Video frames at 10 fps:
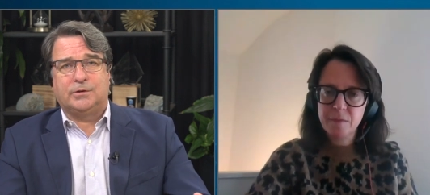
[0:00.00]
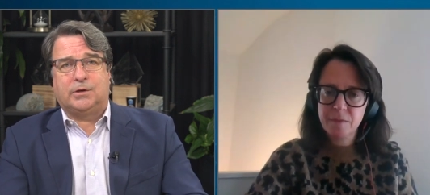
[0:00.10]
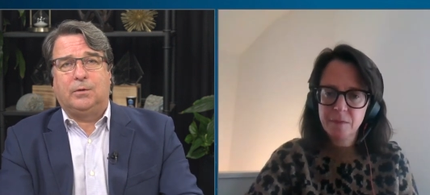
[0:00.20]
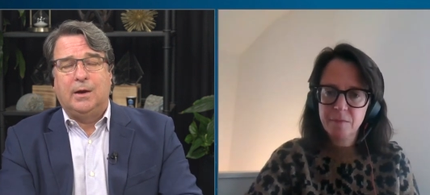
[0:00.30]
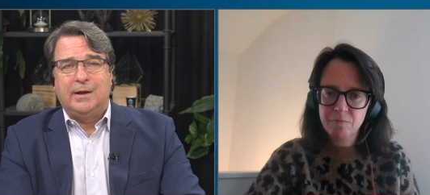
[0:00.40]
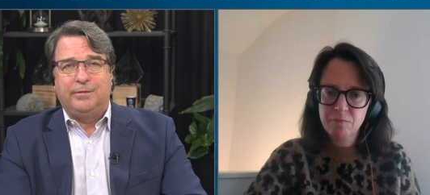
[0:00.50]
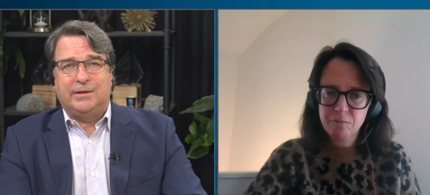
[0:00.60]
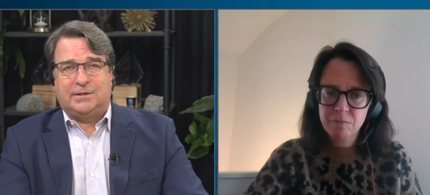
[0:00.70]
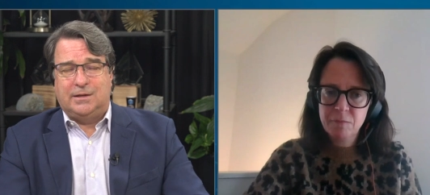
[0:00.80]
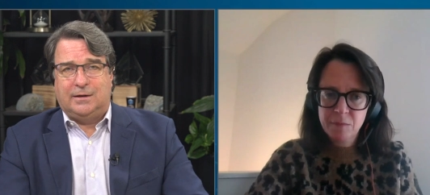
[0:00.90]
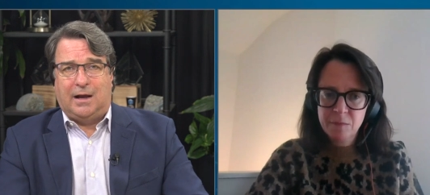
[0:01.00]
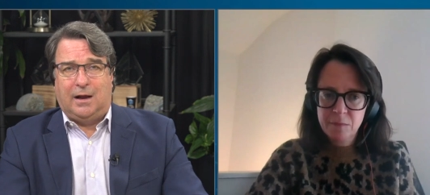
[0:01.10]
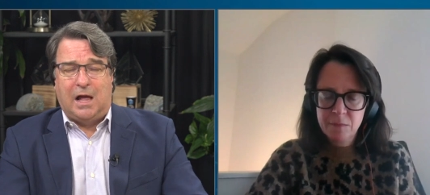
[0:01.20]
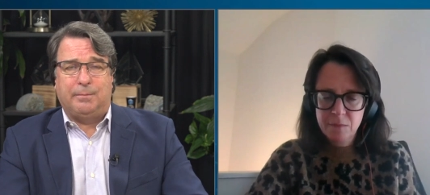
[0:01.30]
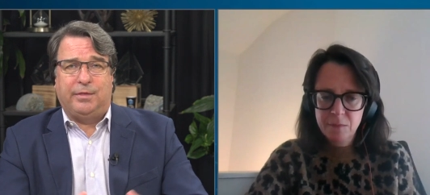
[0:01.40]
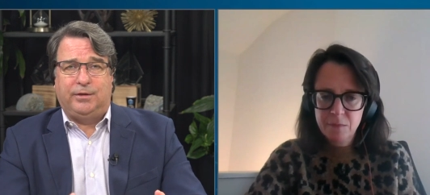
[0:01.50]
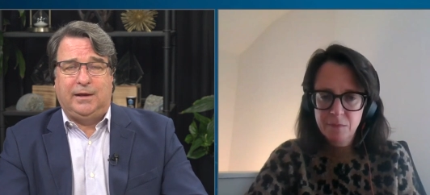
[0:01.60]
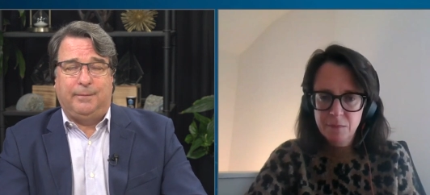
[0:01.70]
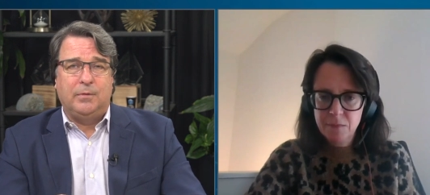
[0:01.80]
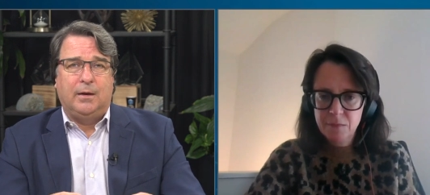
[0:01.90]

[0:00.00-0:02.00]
Speaker 1: So this is a common theme